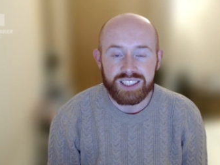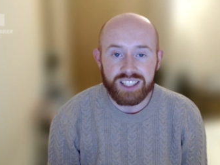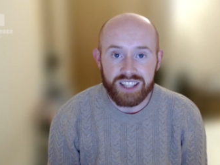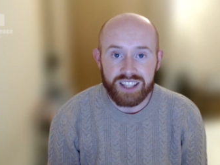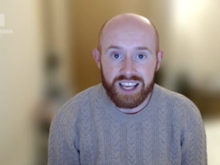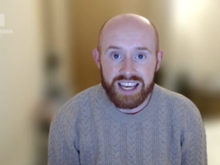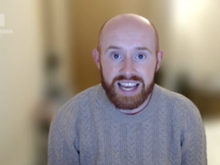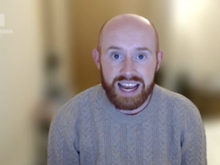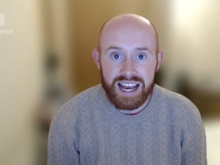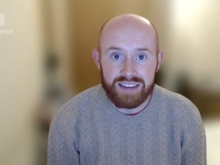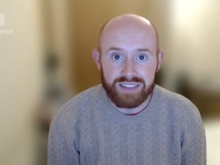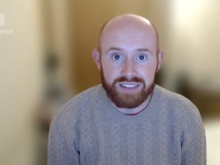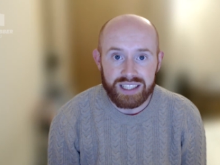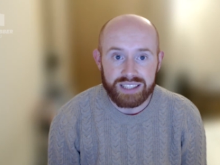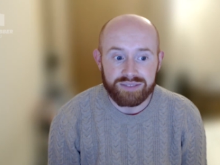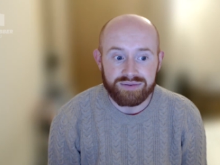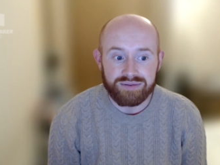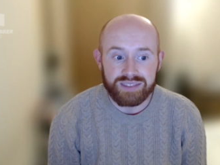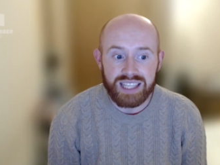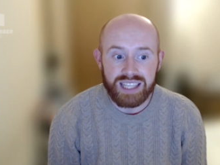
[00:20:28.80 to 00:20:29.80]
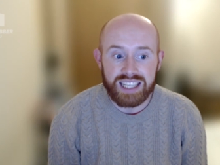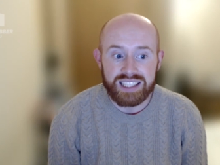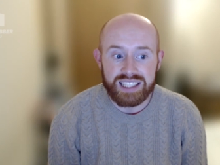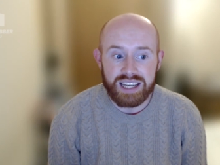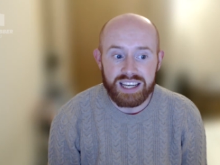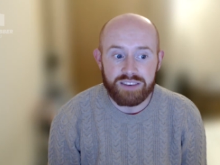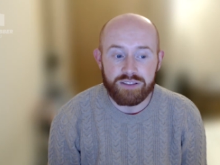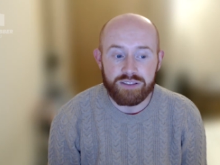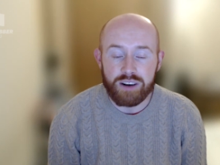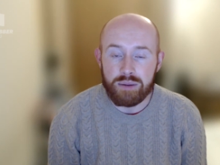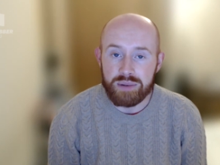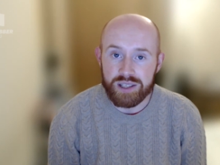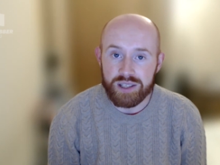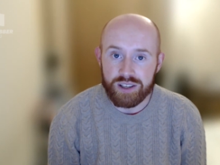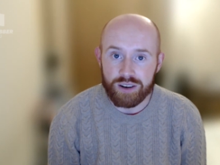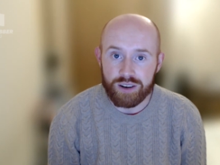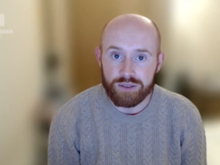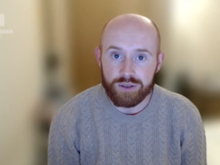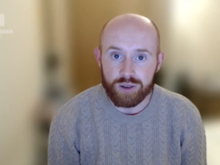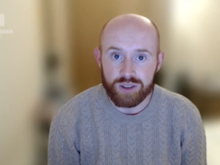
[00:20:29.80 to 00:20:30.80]
so there you have it that's it for
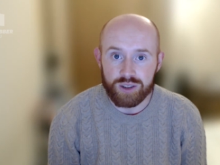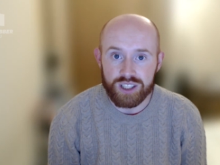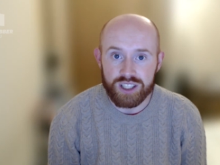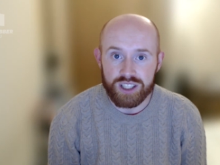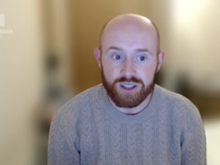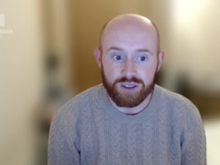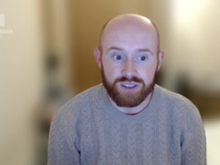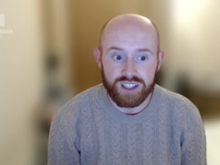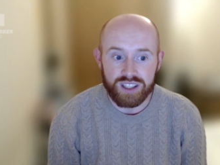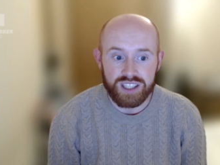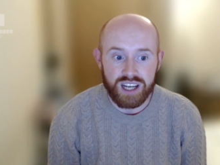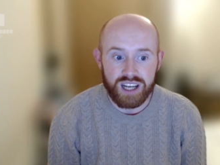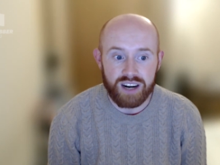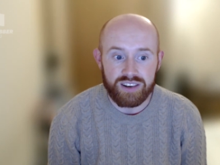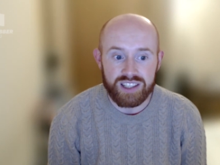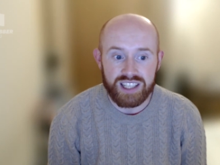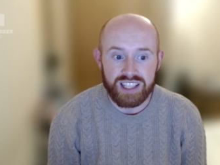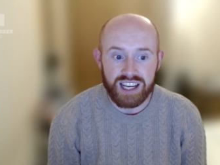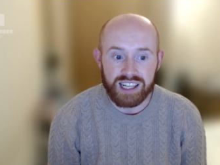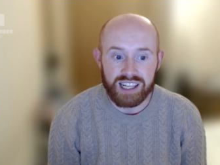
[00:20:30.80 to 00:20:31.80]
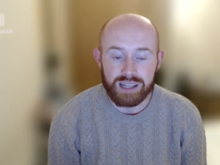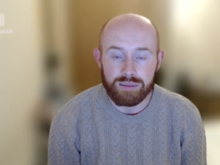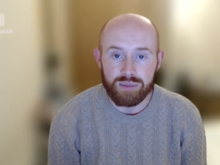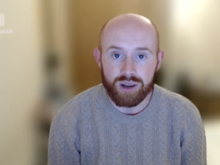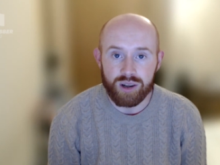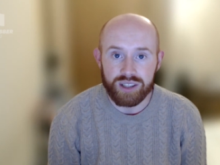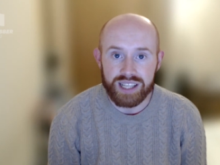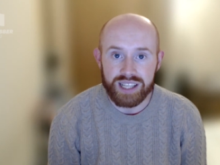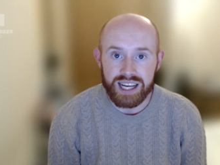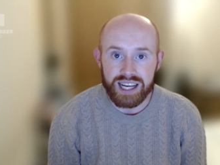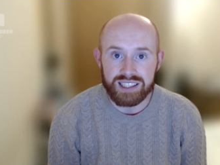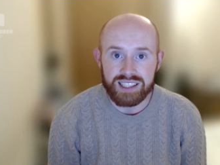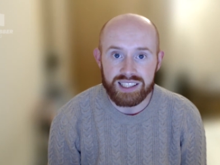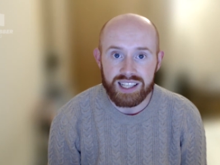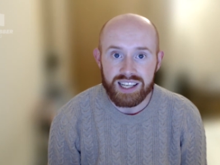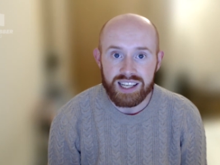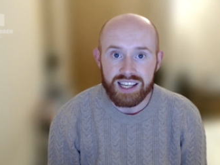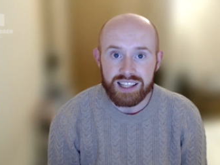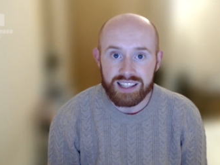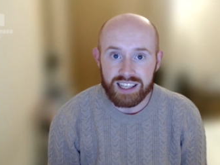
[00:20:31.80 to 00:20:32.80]
episode 42 of the tire recycling podcast
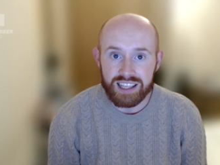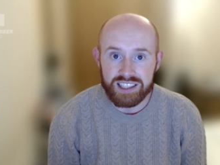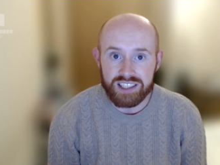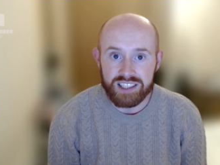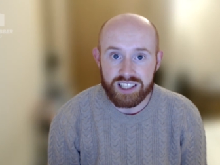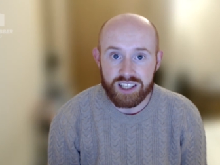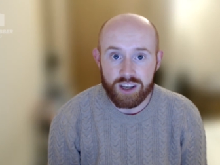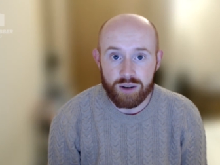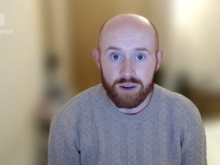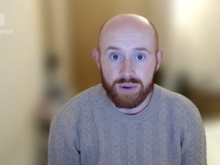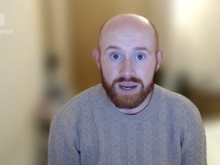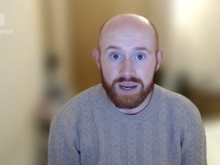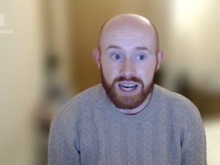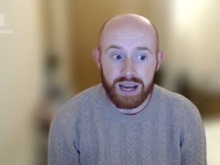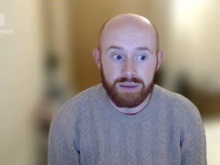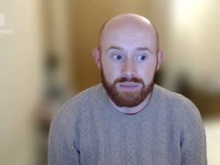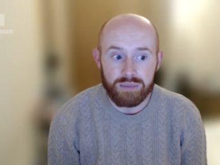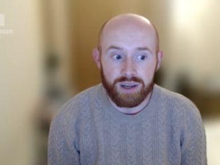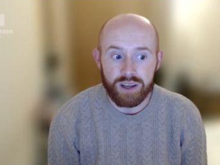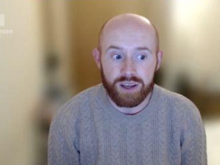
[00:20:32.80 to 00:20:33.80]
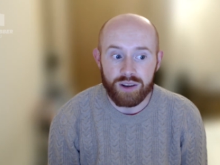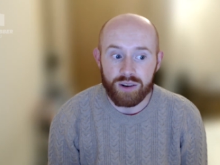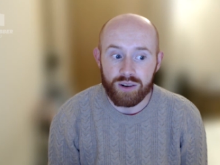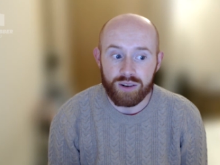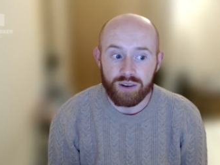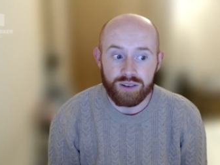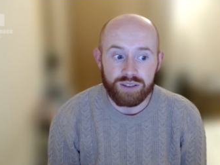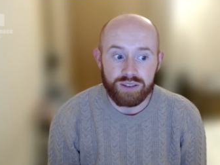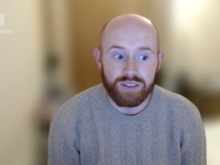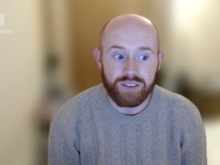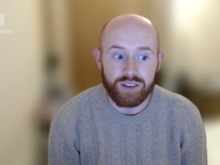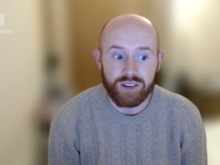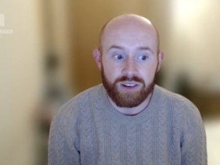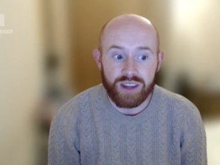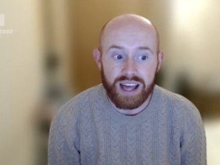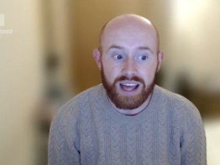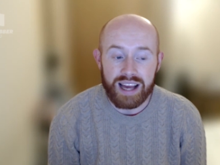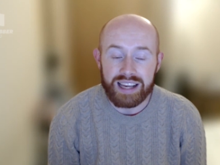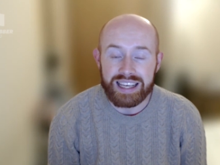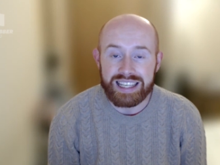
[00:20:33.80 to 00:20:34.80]
Thanks to Ewan and Mayur for
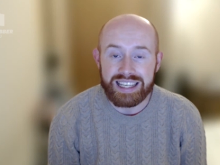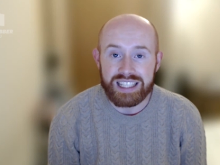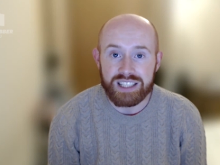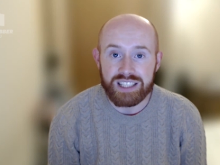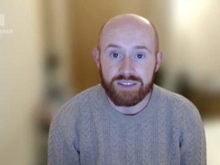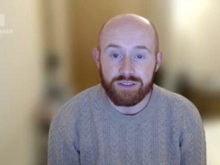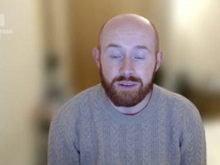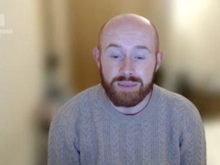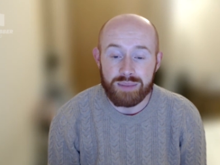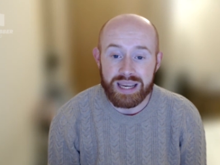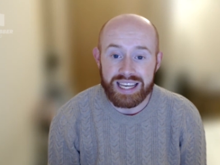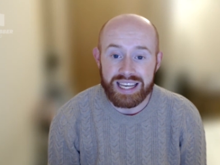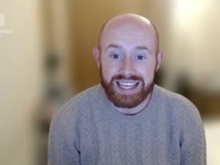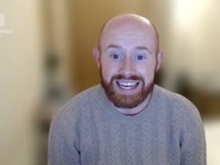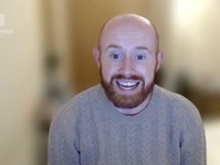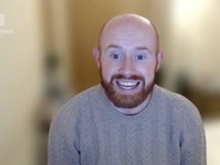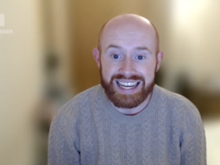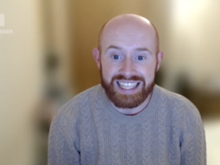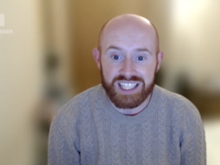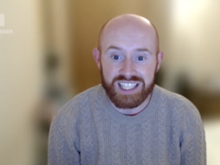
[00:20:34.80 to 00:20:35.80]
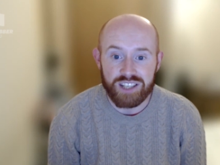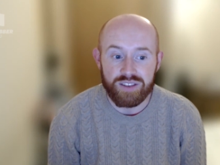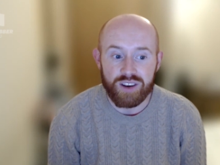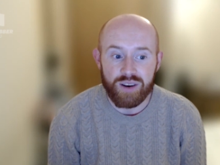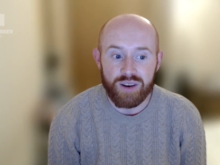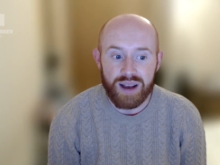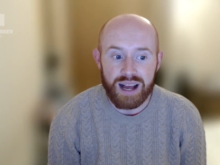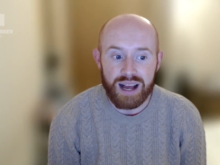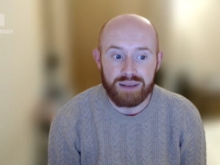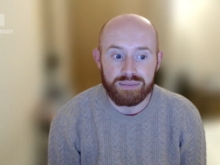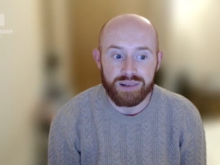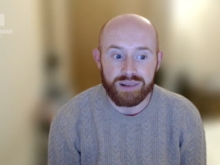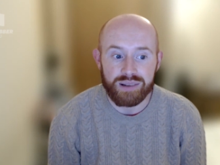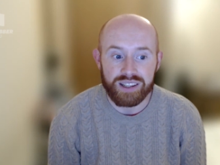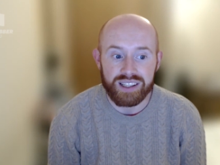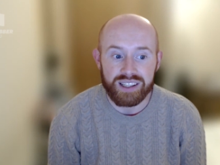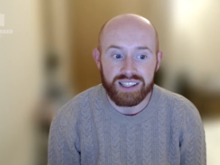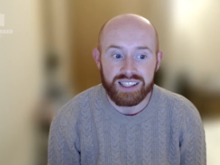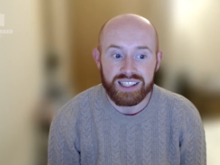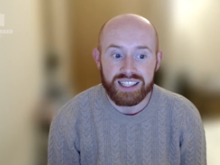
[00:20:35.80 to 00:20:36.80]
that for making that interview
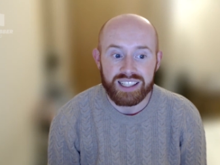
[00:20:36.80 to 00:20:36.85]
happen.